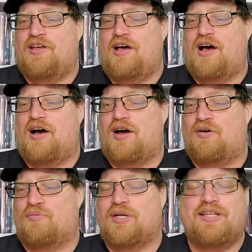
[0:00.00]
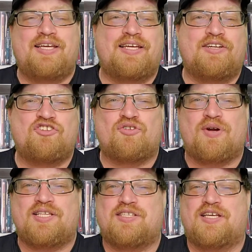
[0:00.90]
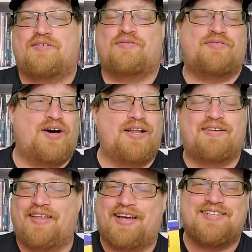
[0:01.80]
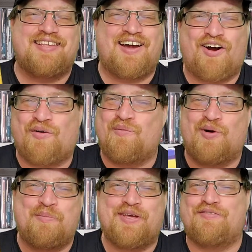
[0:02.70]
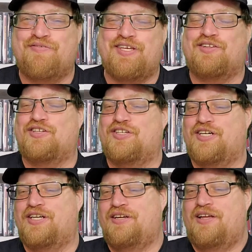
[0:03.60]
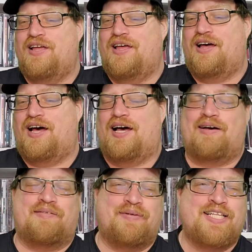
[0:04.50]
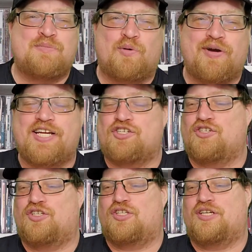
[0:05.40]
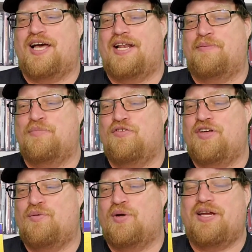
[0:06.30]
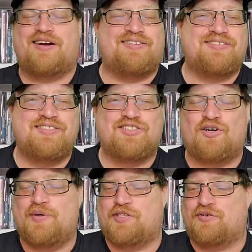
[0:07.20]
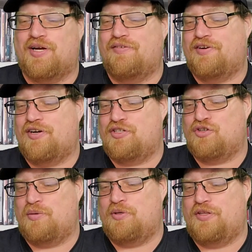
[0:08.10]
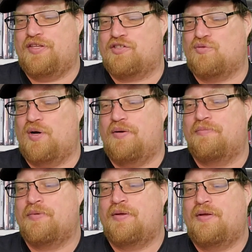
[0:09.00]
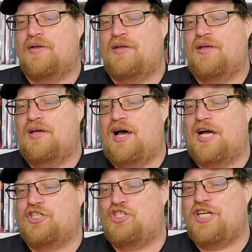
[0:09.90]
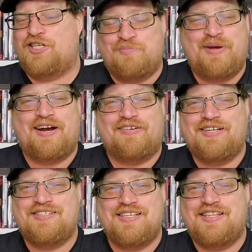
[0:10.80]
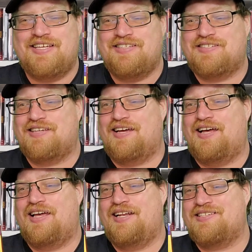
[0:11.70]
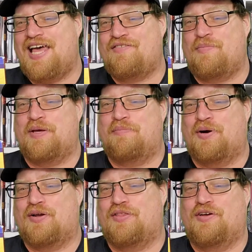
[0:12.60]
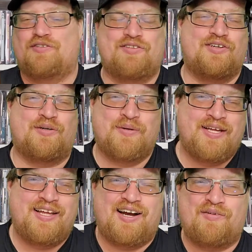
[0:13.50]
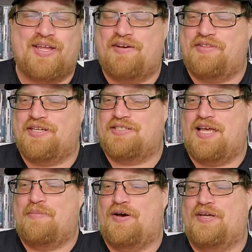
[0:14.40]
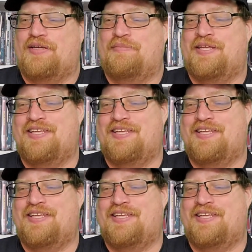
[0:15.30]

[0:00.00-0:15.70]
uh, a really interesting, fun, like I say, heartwarming, feel good, uh, inspirational kind of movie. Woody Harrelson's always great, very enjoyable in this one. Uh, Cheech Marin is in this. Uh, he doesn't have a big part though, so I don't really have anything to say about him